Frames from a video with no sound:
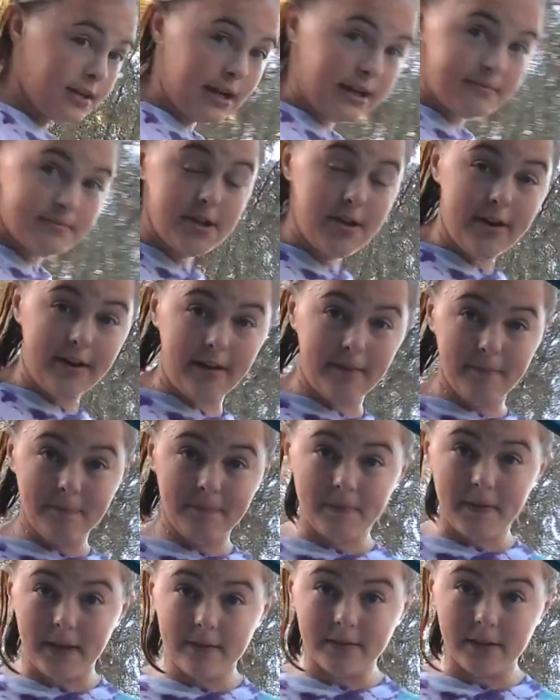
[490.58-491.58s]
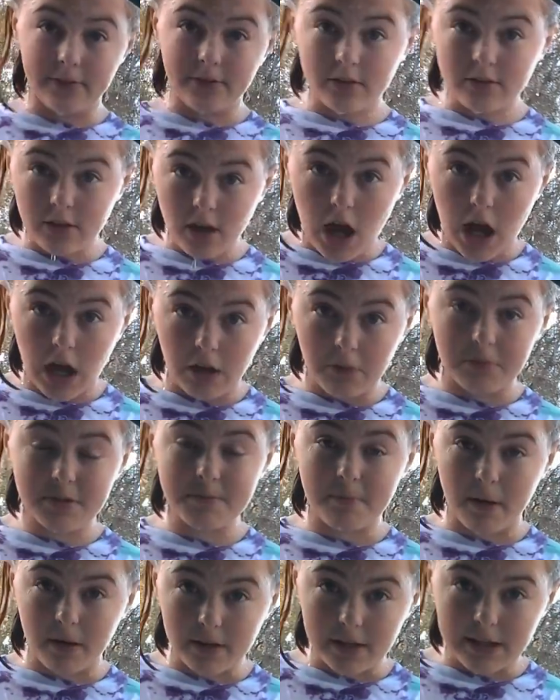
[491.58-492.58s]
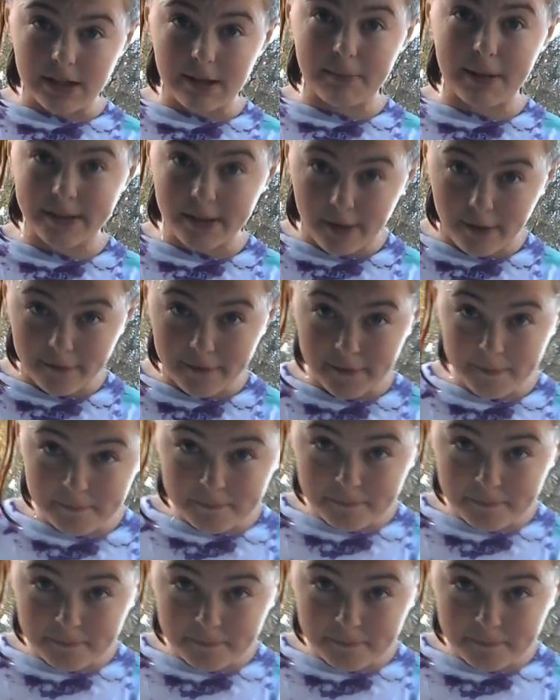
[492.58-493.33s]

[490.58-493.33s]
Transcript: I'm sorry. Another dog was barking at my dog.